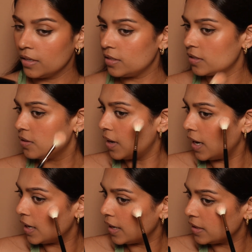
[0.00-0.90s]
just to
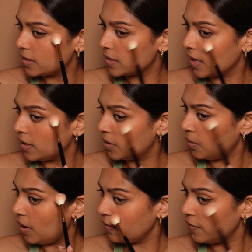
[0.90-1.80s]
highlight the skin,
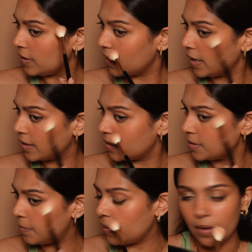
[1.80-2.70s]
though I feel like there's
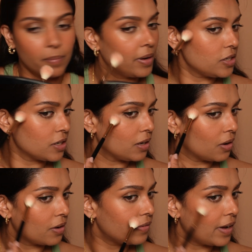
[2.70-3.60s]
pretty much a
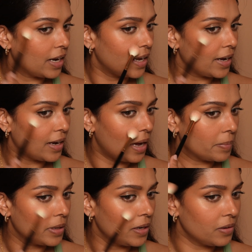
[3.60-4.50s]
lot of highlight
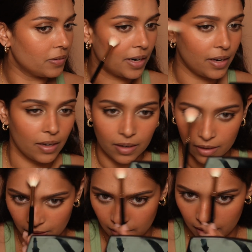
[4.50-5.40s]
happening already.
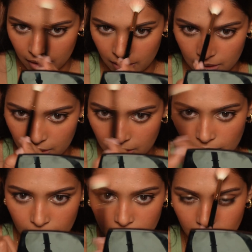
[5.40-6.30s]

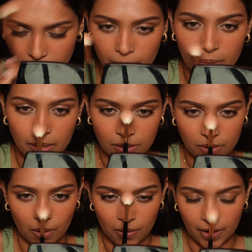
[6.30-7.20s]
But it's
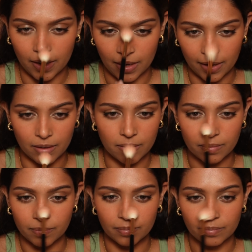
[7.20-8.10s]
alright, like,
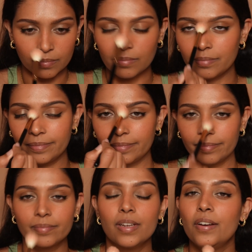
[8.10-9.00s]

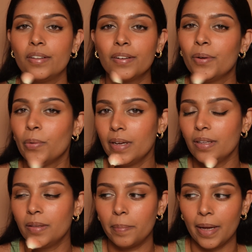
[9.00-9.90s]
you know, the
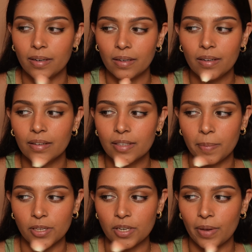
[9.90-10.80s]
glowier the better,
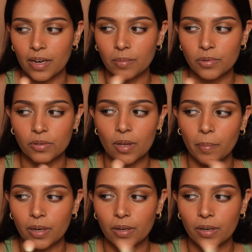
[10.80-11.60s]
especially when it comes to summer